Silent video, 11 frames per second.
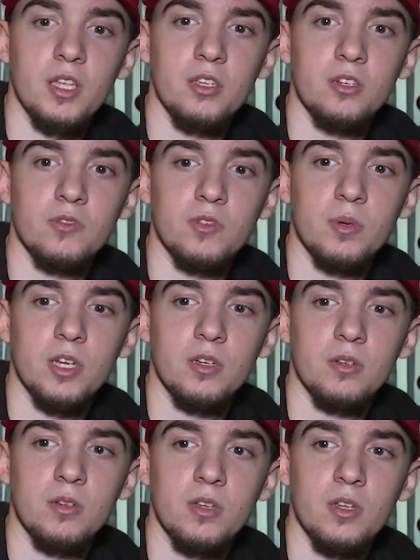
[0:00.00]
10 years from
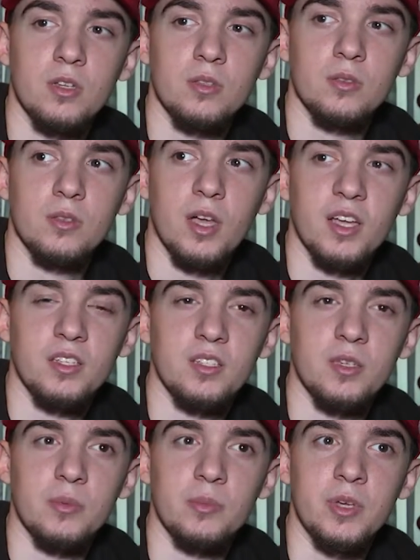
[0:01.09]
now, I
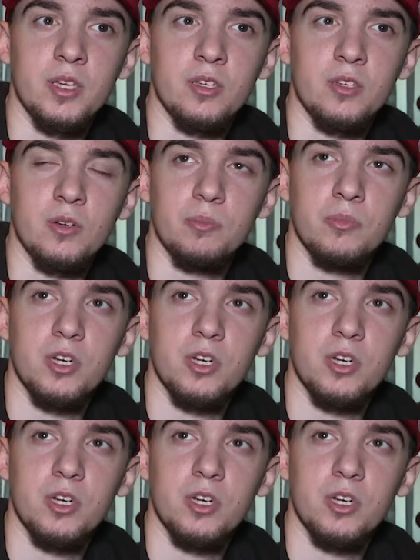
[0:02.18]
see it being